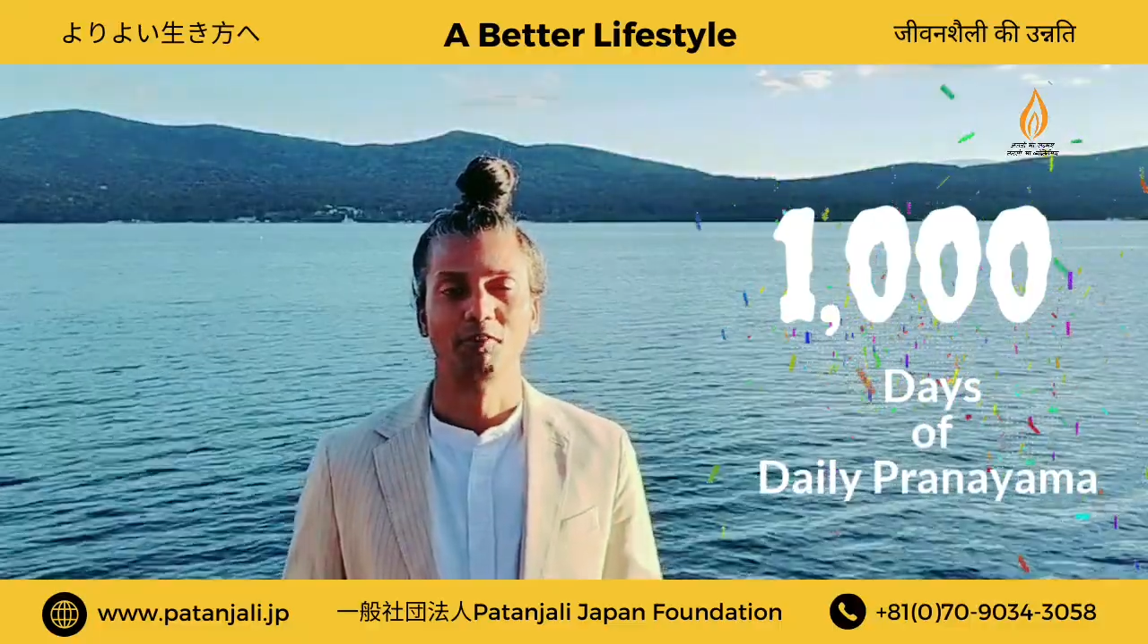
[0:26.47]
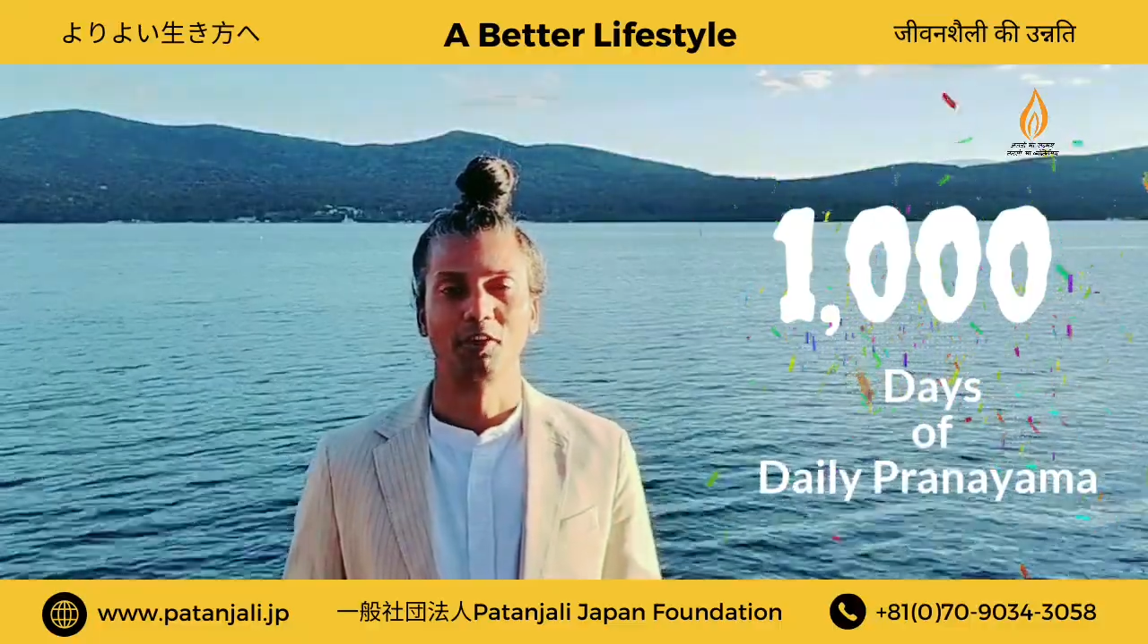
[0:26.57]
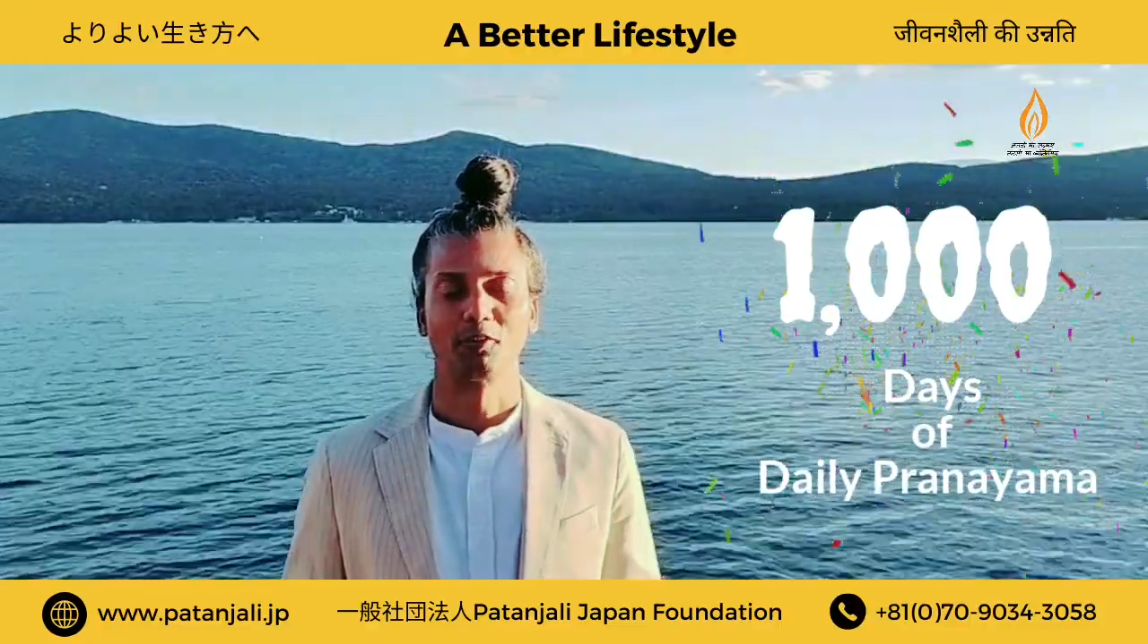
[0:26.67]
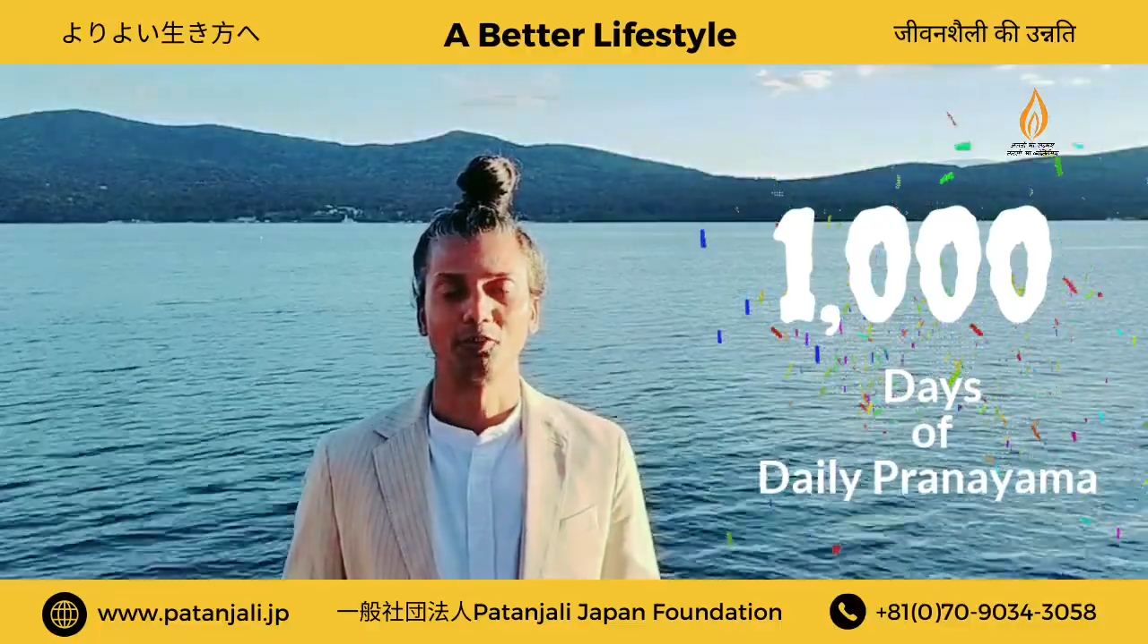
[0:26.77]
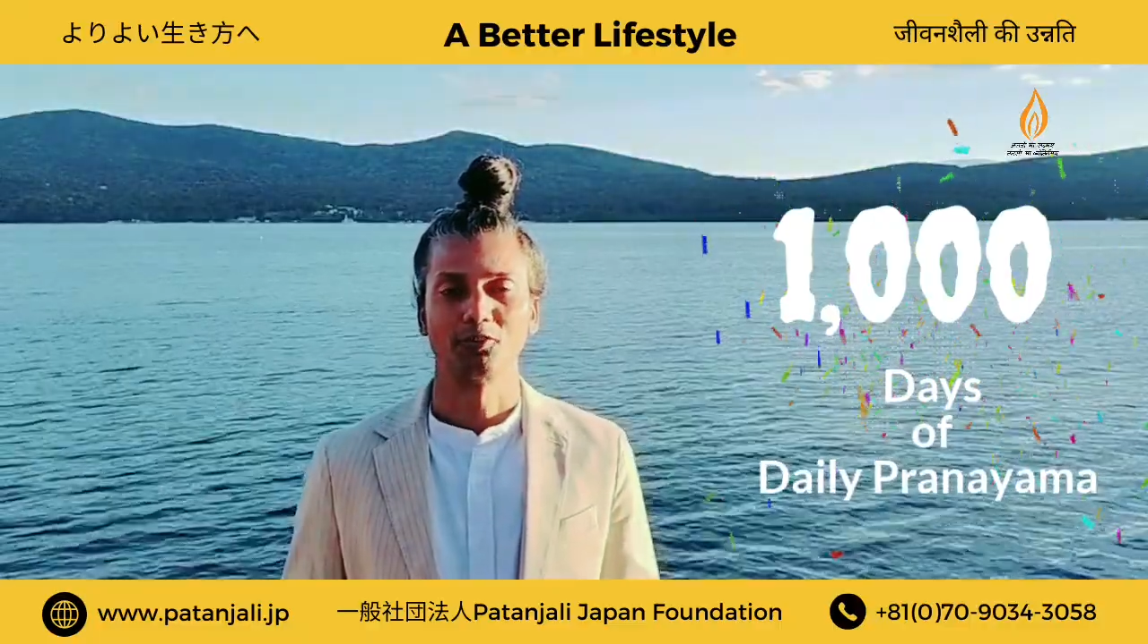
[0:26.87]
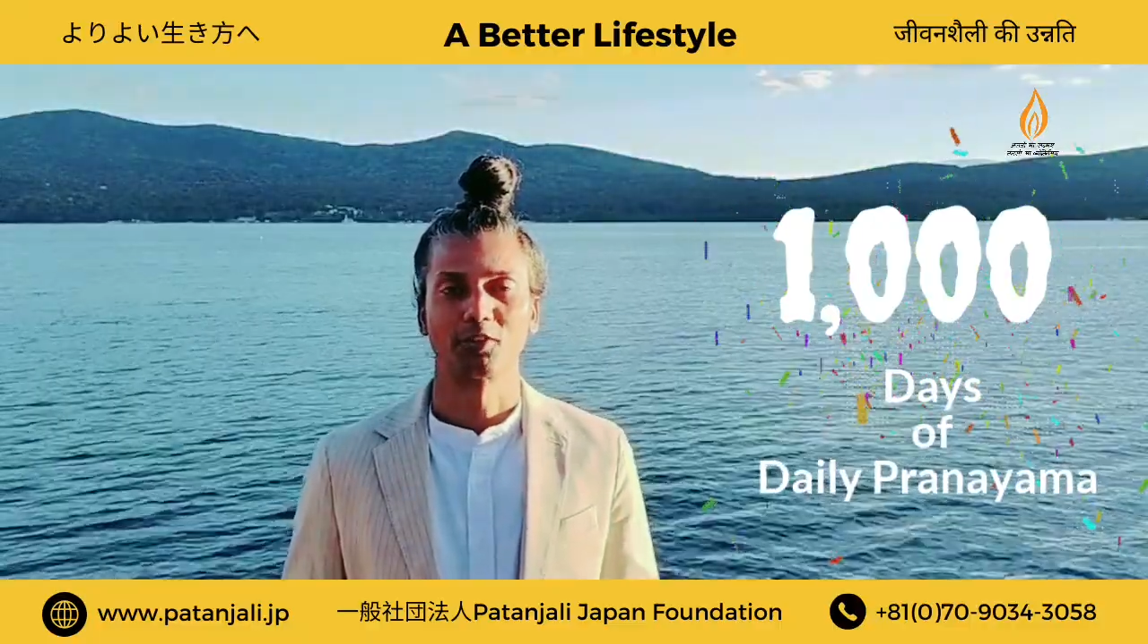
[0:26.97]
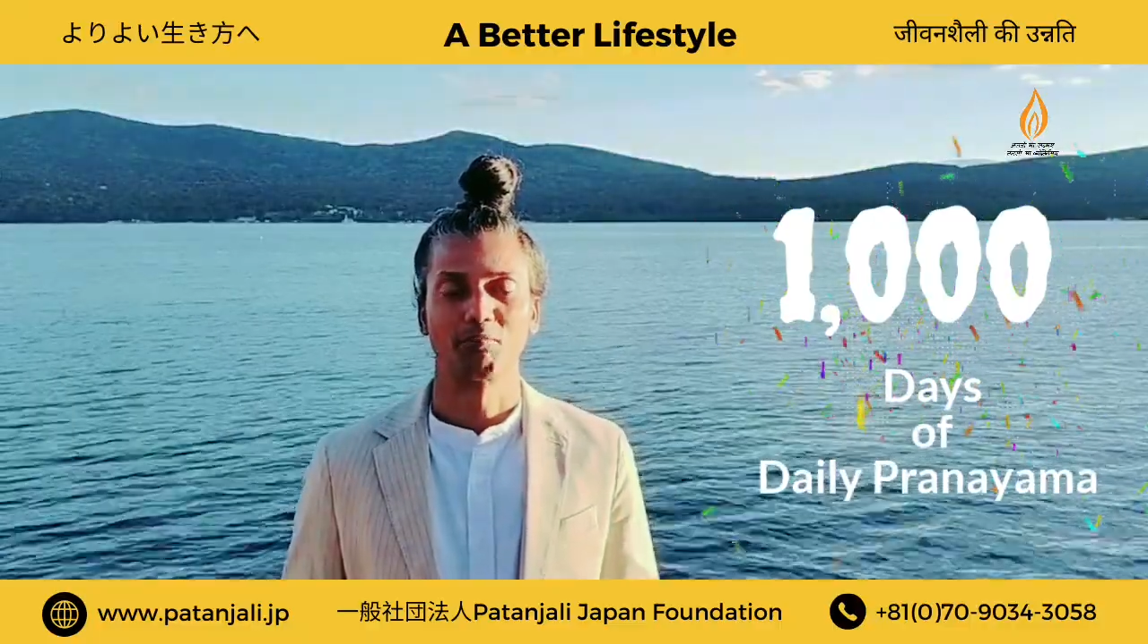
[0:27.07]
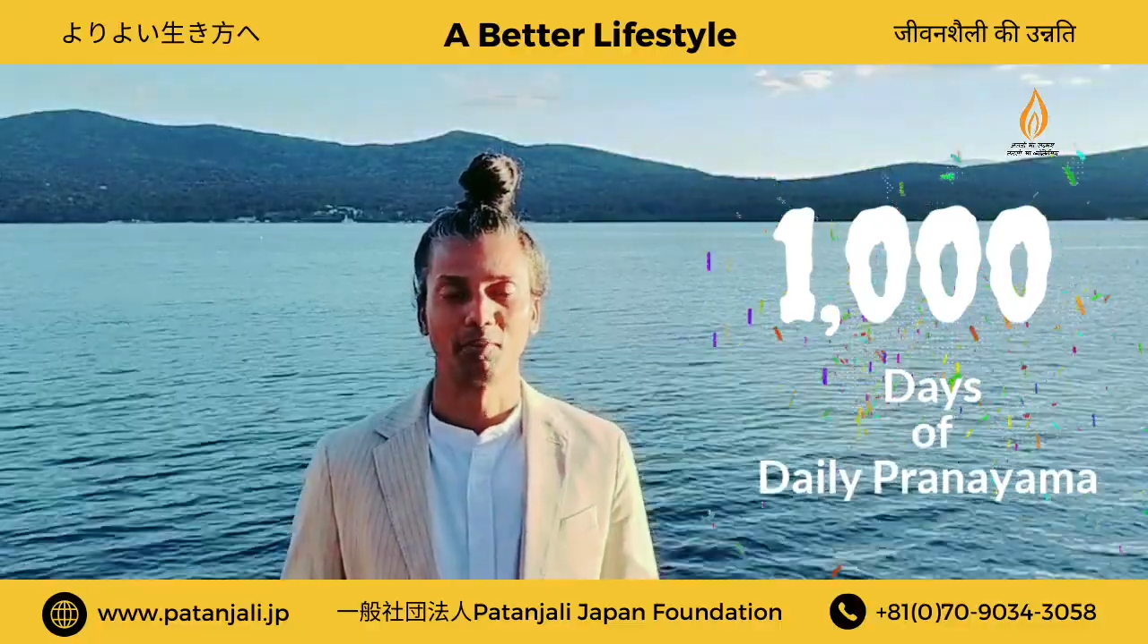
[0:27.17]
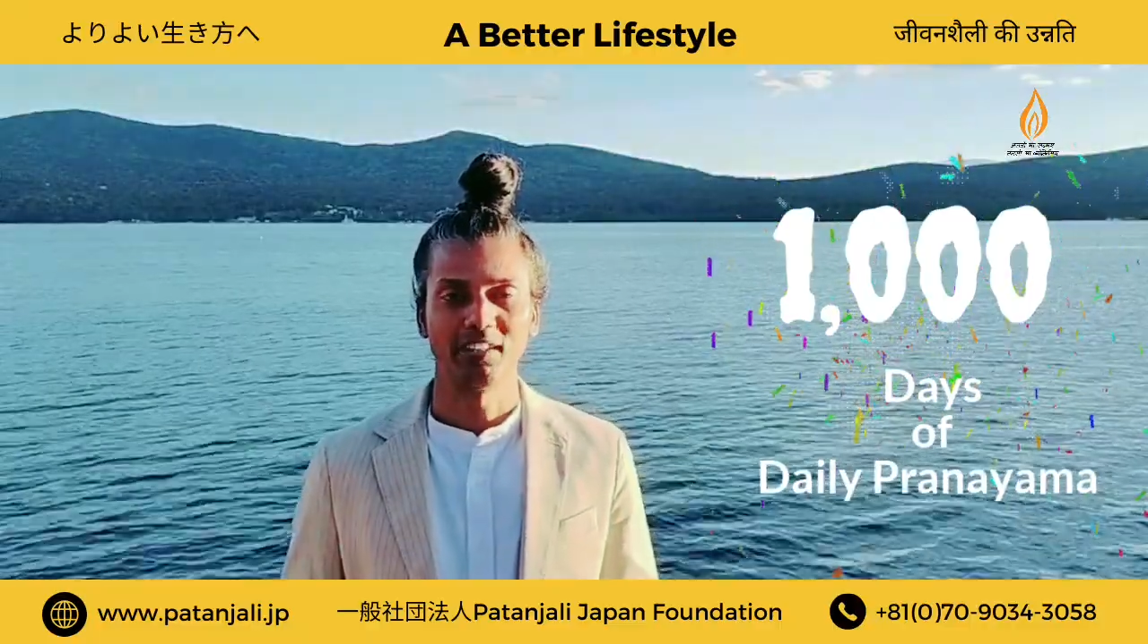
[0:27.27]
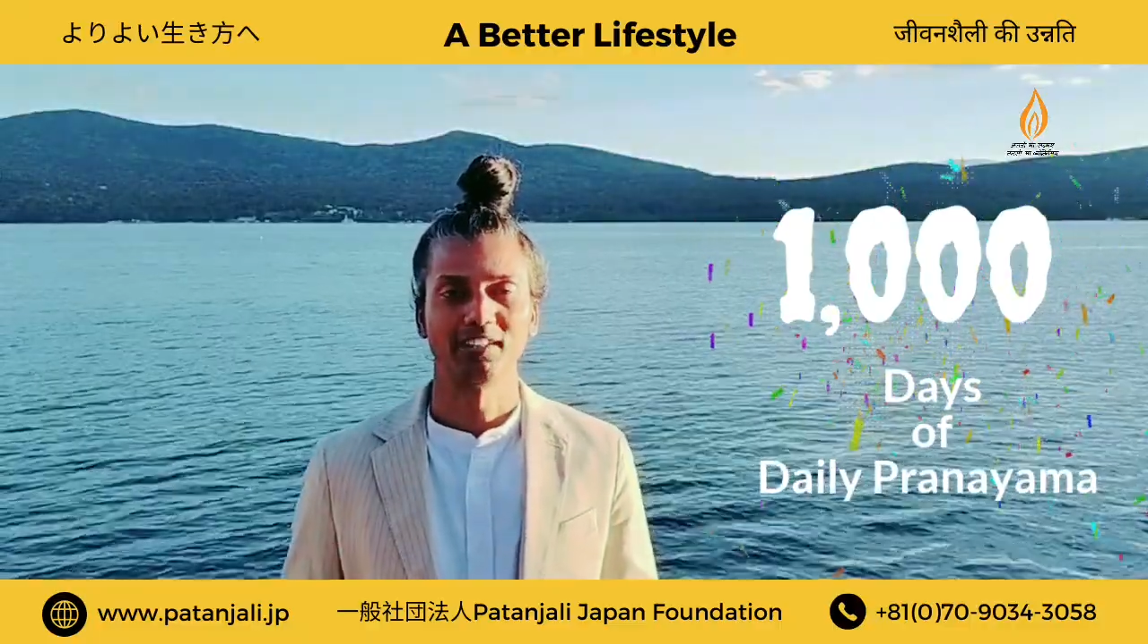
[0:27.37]
we are going to
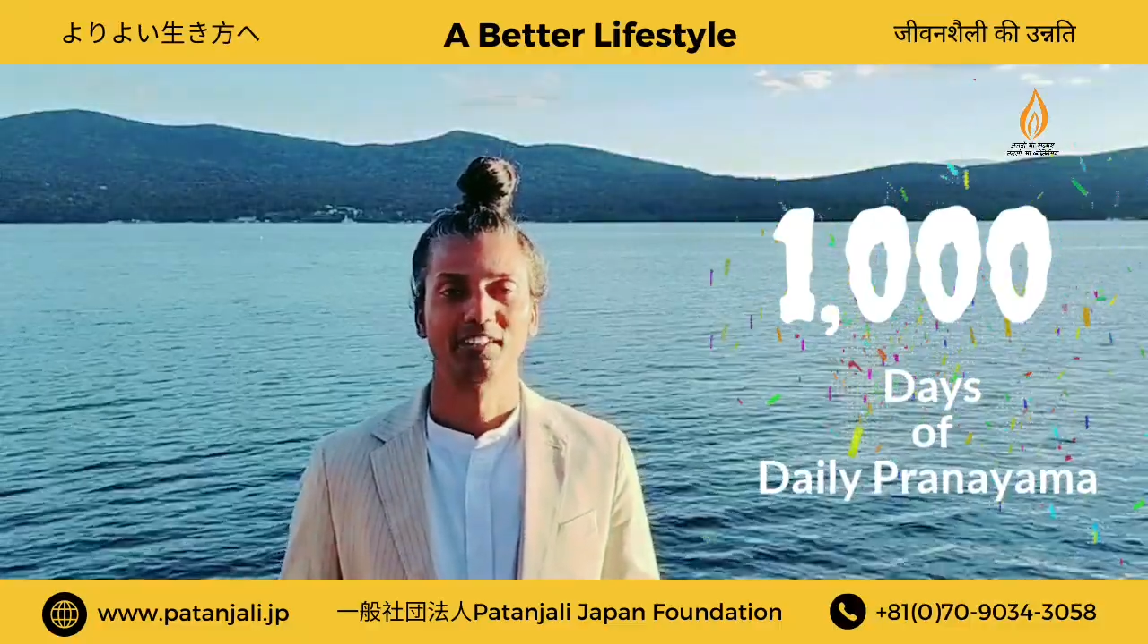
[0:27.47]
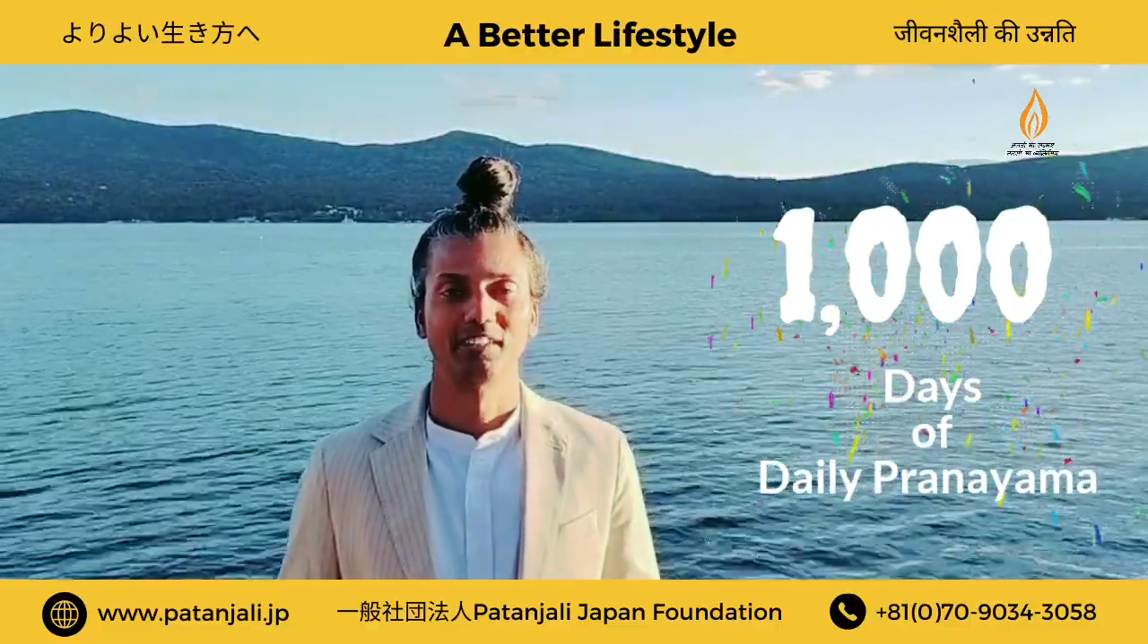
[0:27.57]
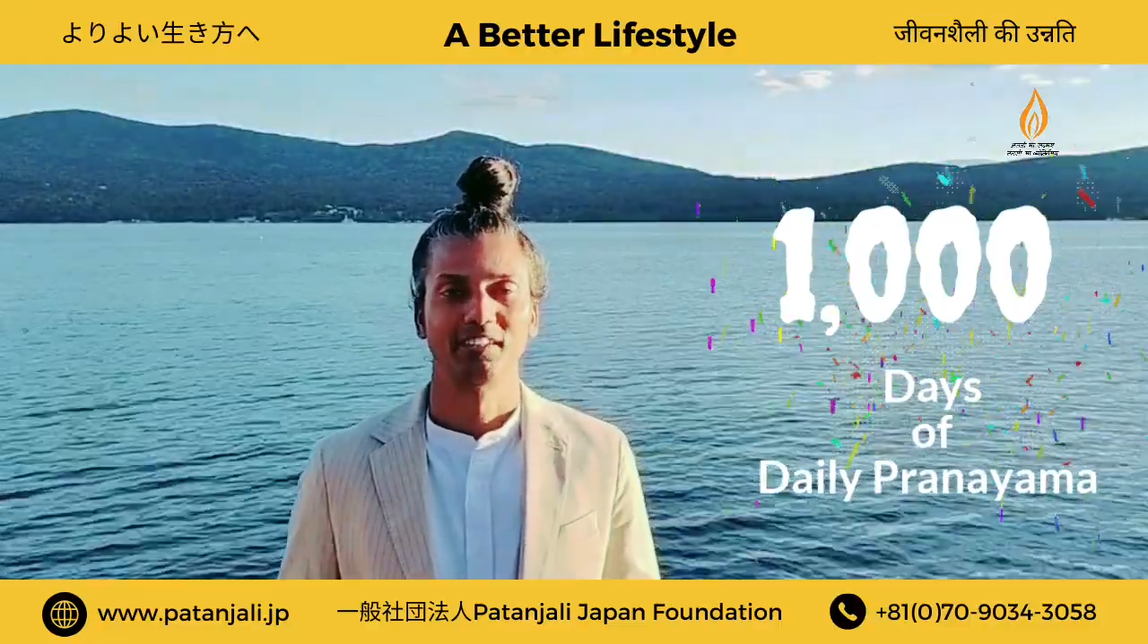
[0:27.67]
complete